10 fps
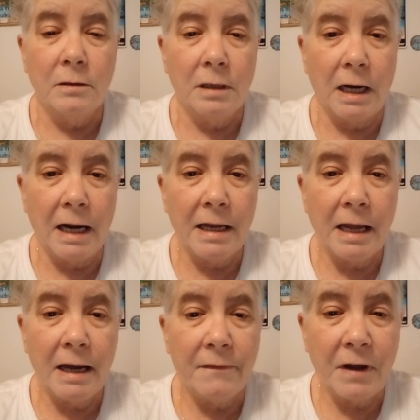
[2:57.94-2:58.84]
I
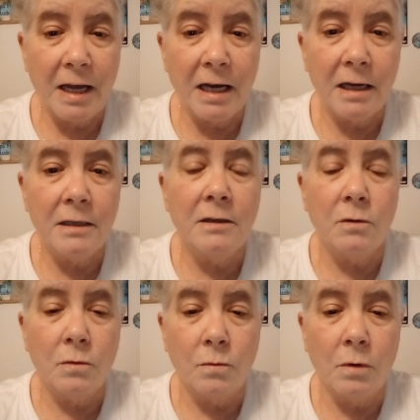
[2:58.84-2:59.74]
have had
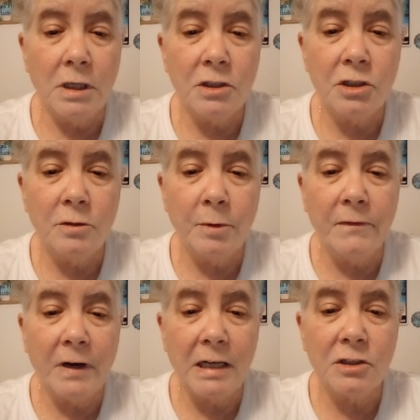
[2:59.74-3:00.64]
one
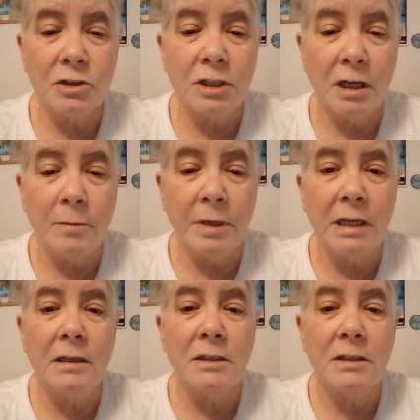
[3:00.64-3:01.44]
supervisor tell me